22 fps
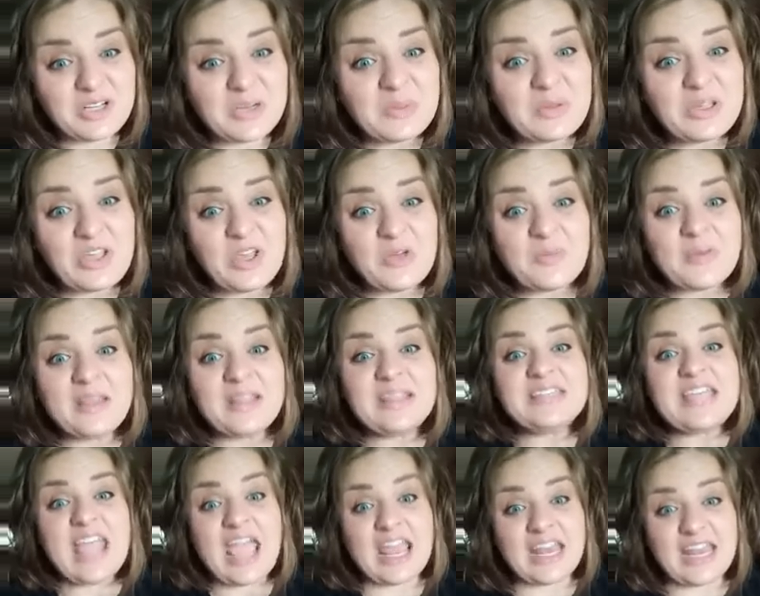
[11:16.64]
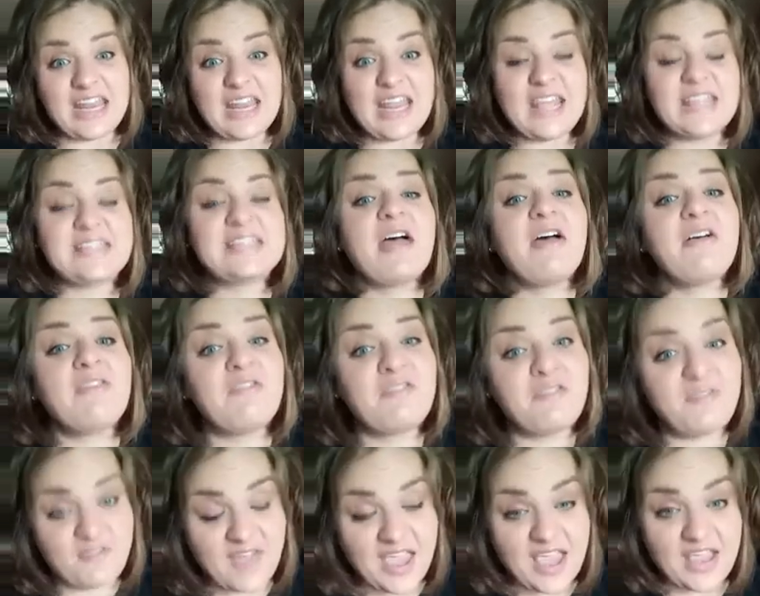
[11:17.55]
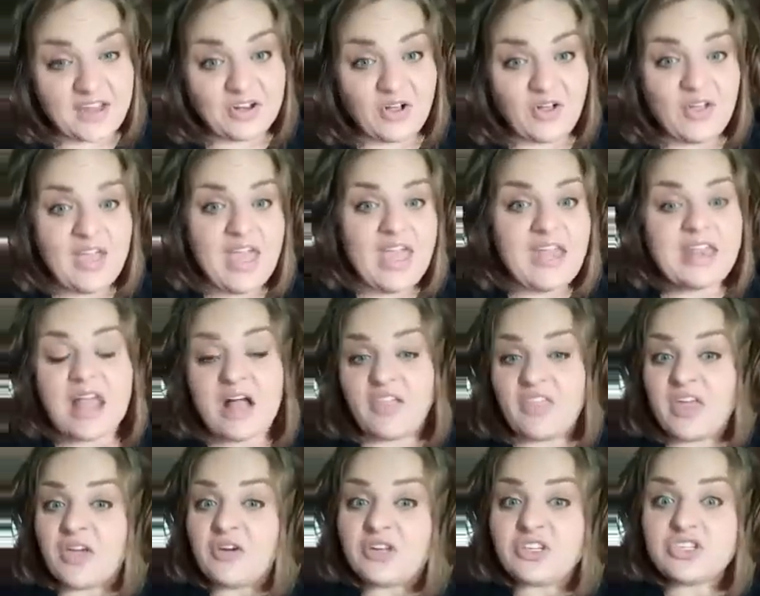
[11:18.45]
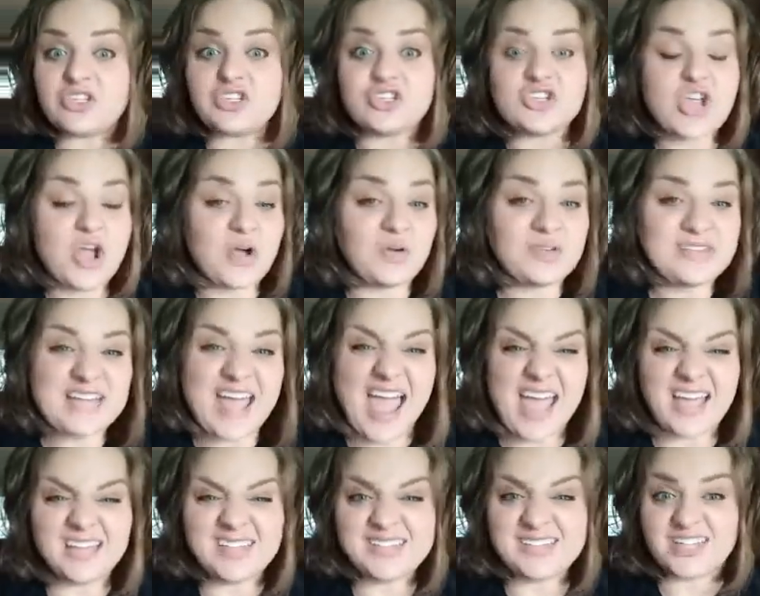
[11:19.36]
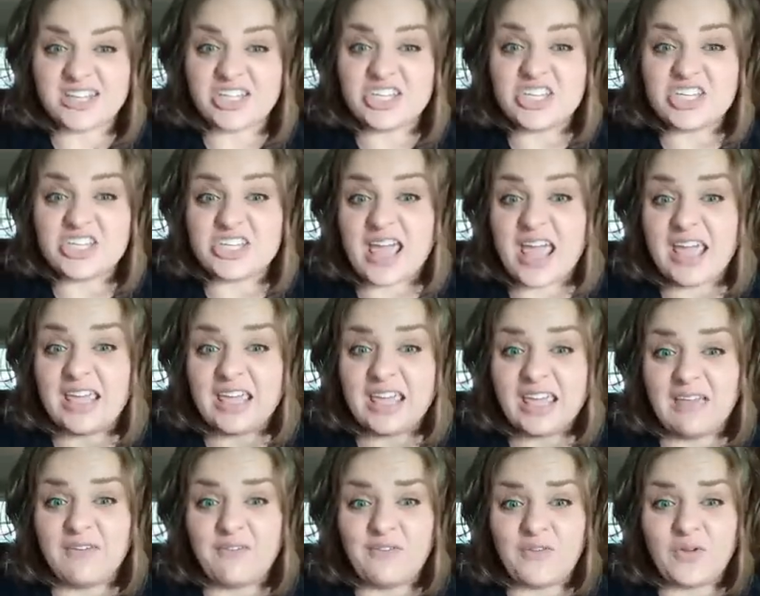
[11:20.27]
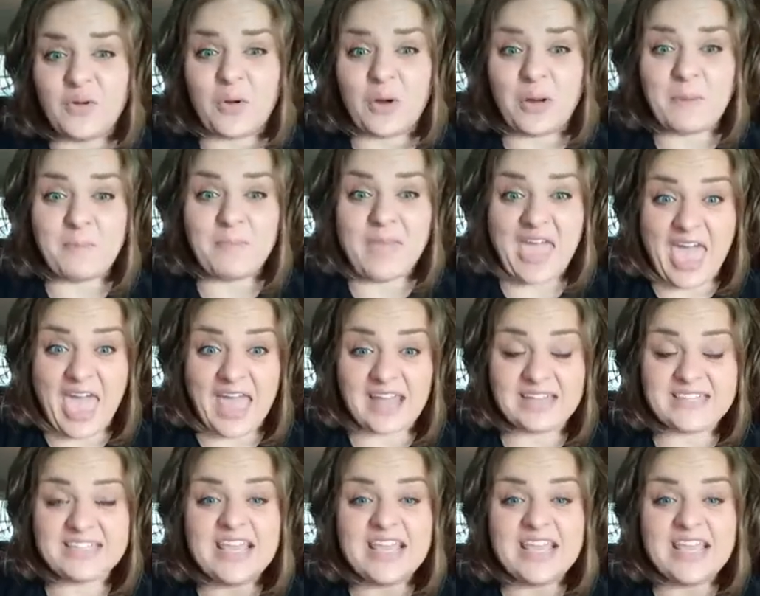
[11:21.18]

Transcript: to humans and it is fatal. Now, there is no test to check if your pet